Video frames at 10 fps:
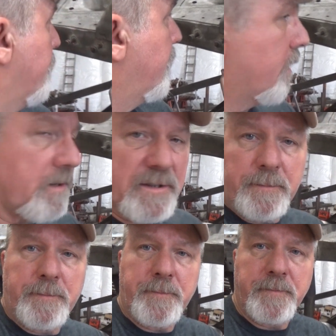This
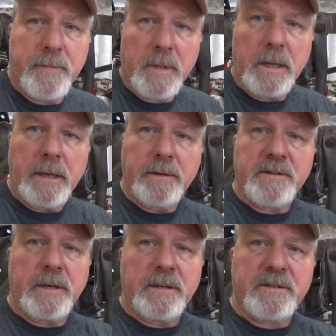is
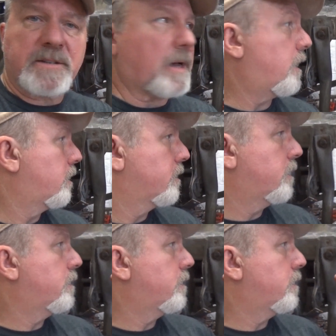as solid